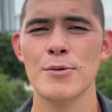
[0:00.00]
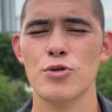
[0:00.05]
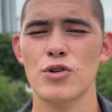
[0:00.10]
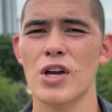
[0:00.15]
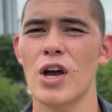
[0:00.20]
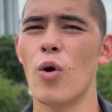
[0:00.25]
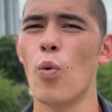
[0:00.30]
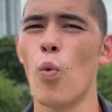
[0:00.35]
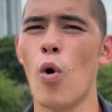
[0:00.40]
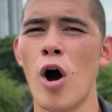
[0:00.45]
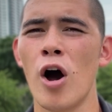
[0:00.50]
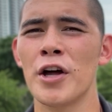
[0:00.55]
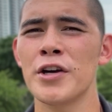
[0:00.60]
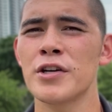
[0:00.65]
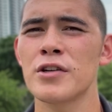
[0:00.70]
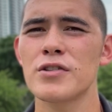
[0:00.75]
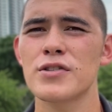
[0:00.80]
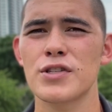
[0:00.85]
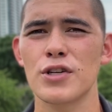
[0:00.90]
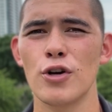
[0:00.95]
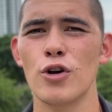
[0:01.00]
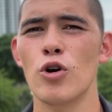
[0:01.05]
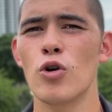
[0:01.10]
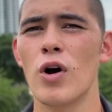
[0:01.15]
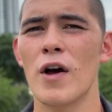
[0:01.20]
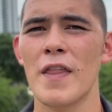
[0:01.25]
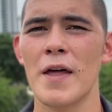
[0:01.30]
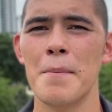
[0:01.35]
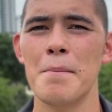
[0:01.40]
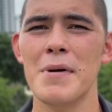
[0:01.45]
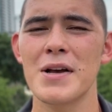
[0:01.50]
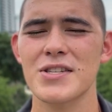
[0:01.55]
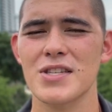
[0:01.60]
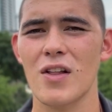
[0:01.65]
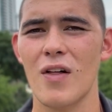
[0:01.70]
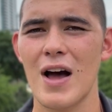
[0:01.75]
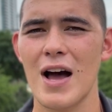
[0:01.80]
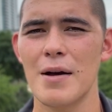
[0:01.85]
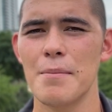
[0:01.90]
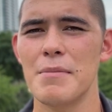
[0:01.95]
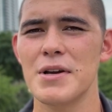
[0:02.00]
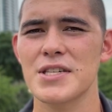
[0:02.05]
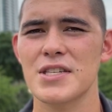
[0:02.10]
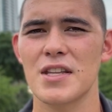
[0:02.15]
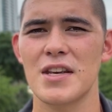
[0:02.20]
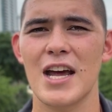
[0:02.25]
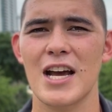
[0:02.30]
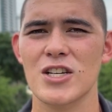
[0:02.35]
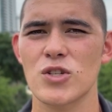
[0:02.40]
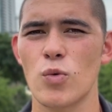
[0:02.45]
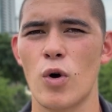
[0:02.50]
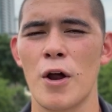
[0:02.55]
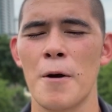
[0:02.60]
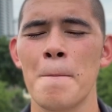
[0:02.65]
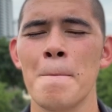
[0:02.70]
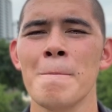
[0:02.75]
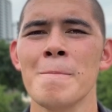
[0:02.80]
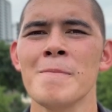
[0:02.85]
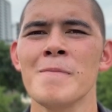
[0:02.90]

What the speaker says: where you get 1, 2, and then miss the next one.